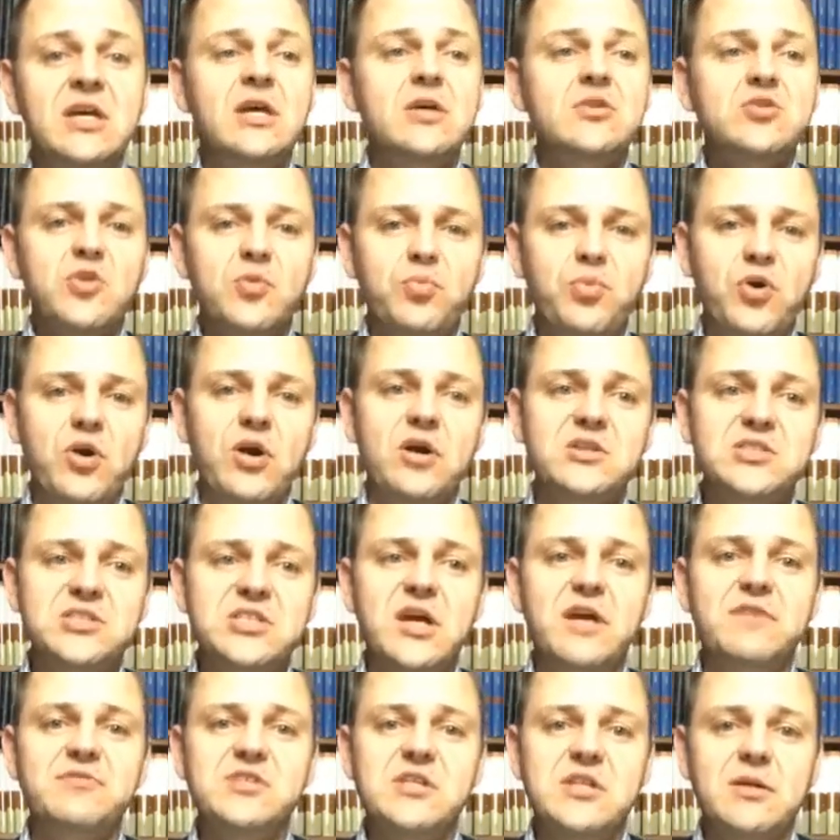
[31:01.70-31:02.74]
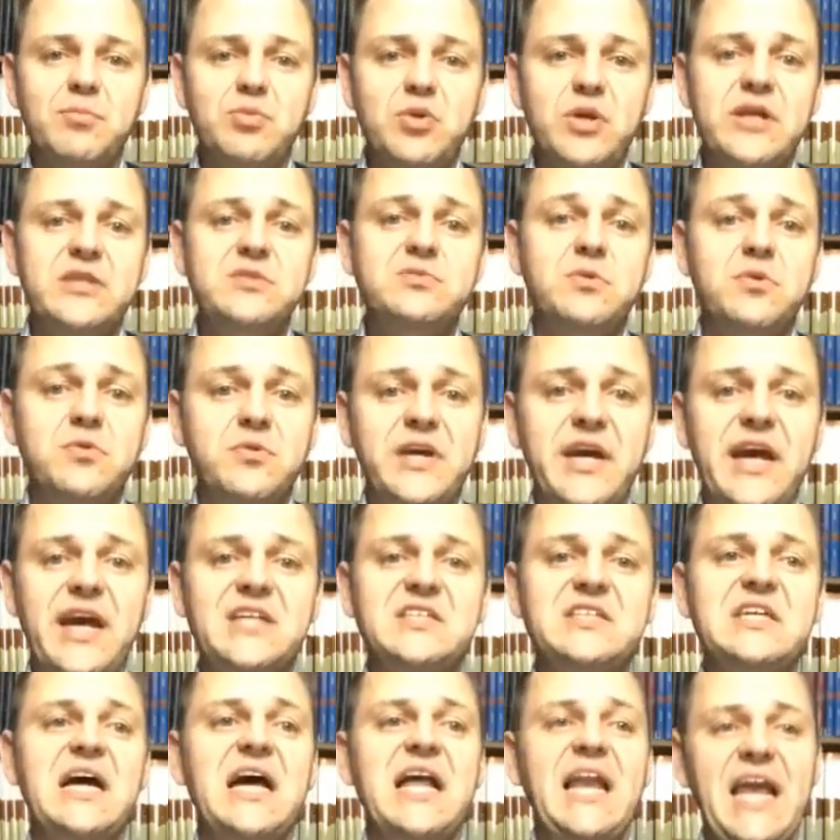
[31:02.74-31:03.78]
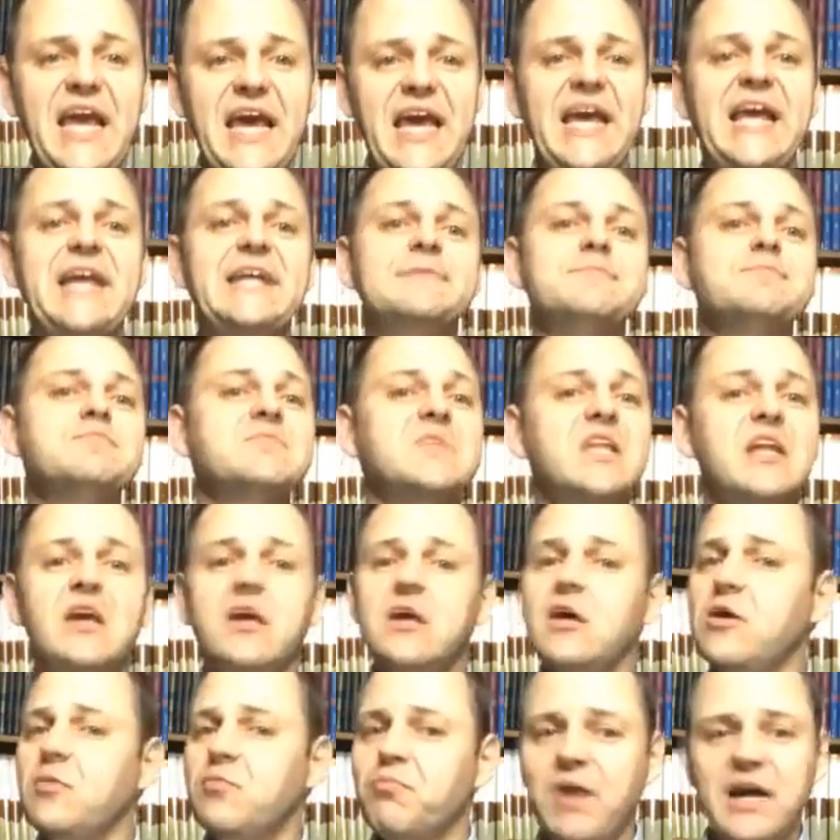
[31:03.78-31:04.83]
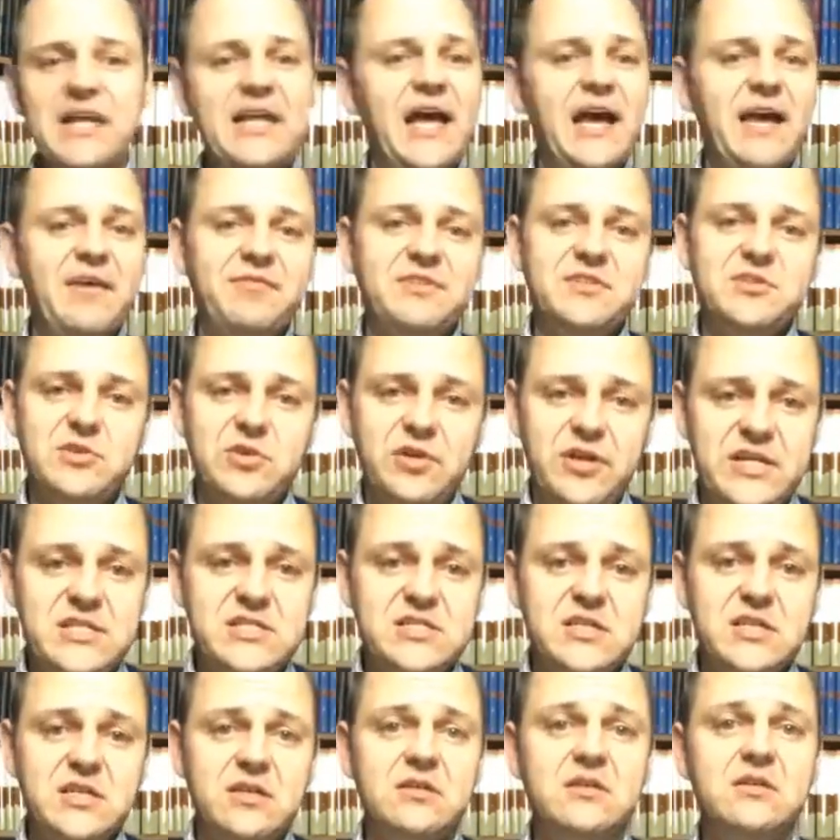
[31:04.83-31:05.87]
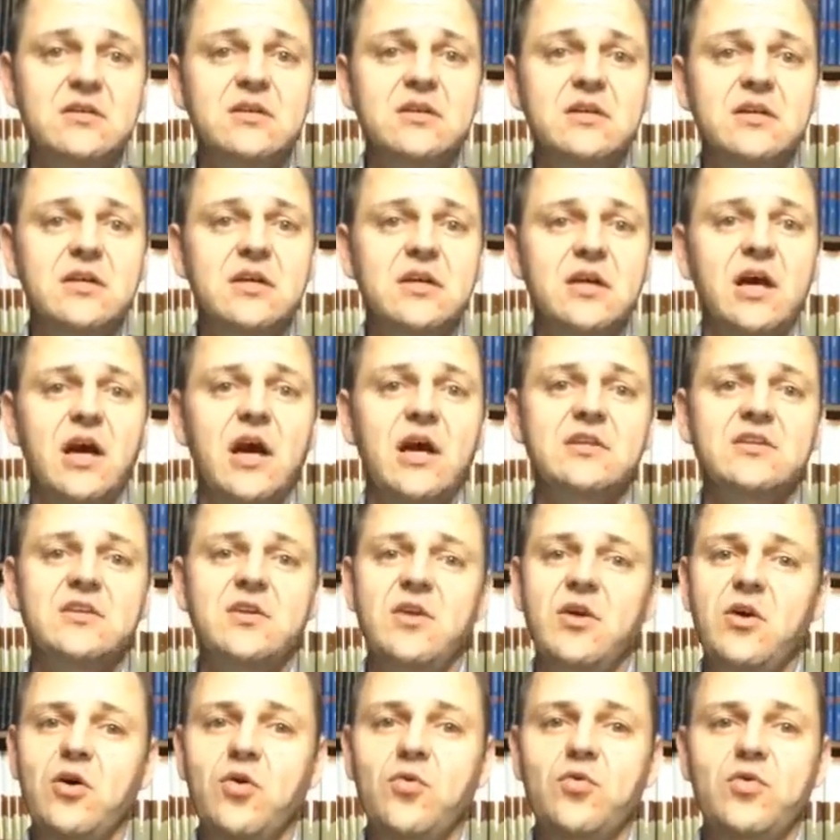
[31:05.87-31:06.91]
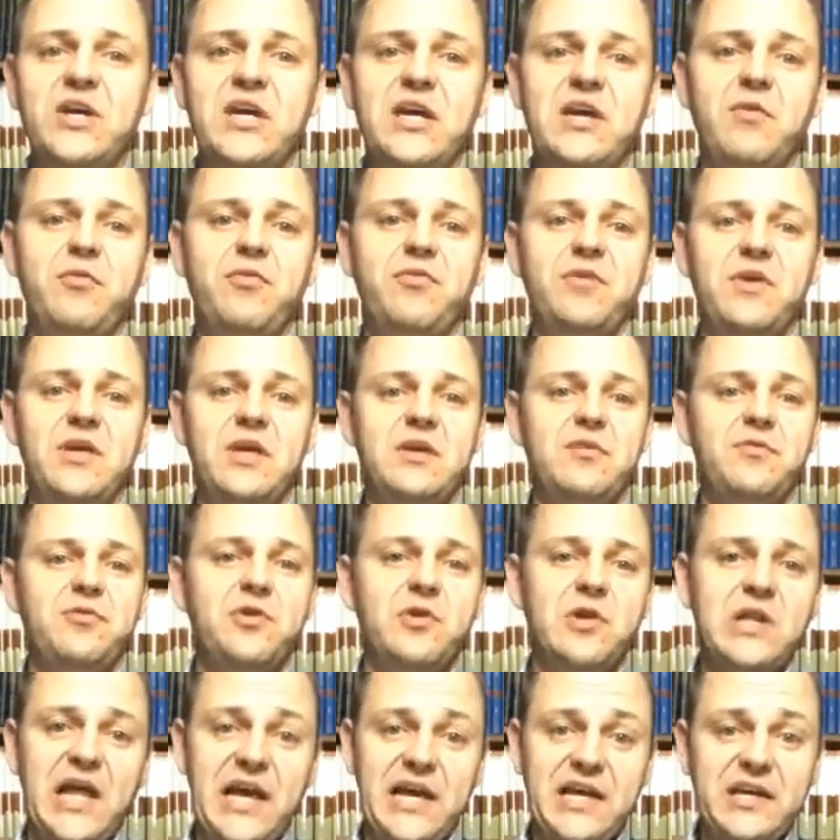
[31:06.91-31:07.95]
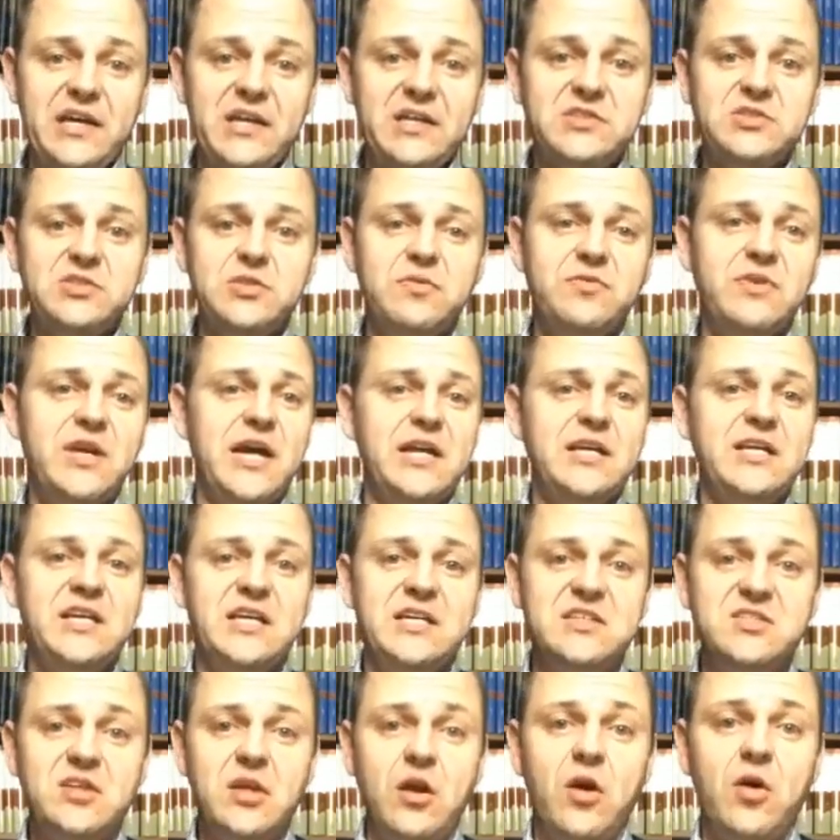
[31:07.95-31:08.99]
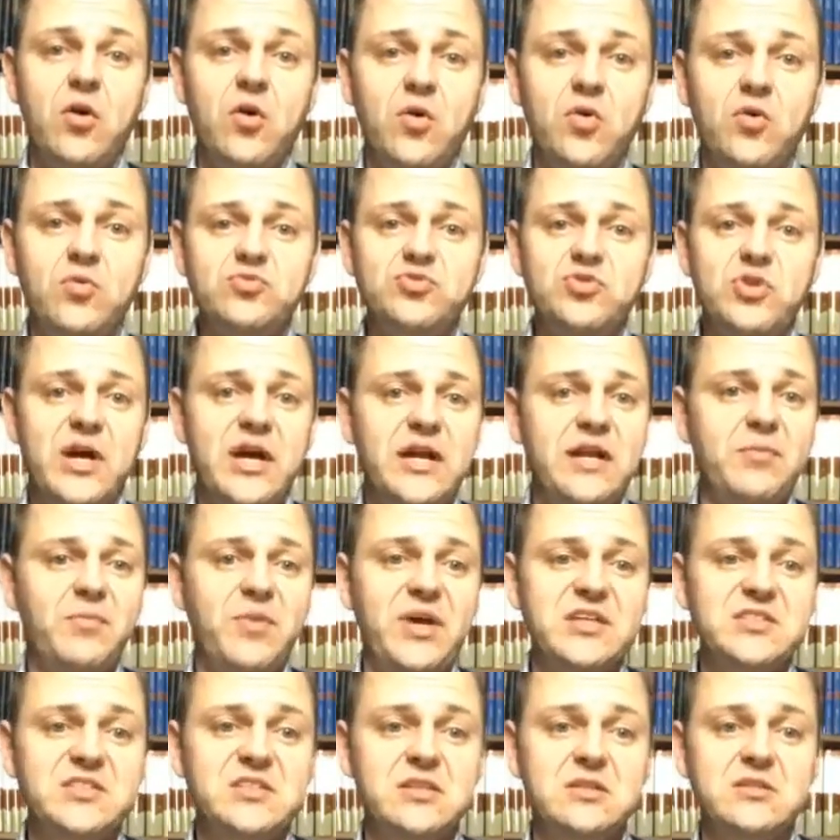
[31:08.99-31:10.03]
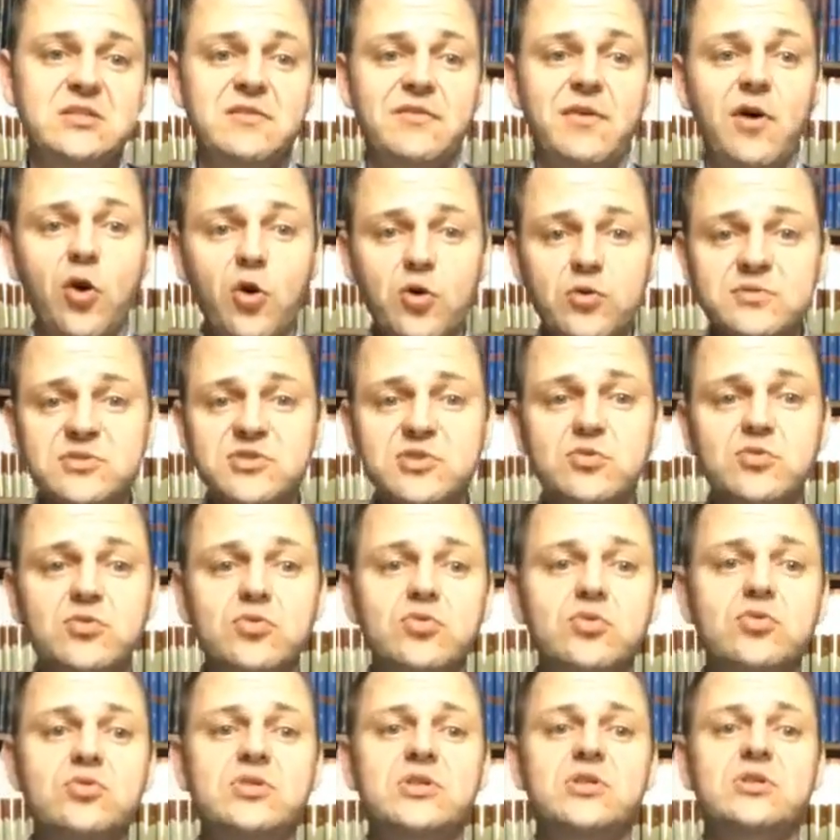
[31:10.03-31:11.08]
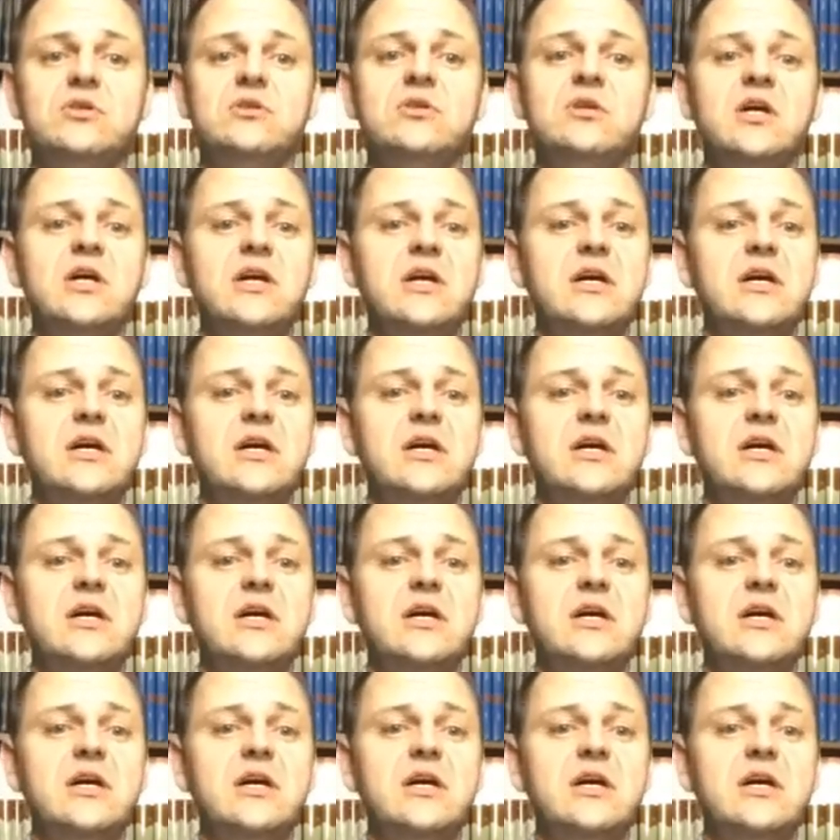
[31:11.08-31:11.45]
to put ourselves in a place where we ask God, "Hey, my life is crazy you know, if if you're like us, you've got kids at home trying to make sense of homeschool, you're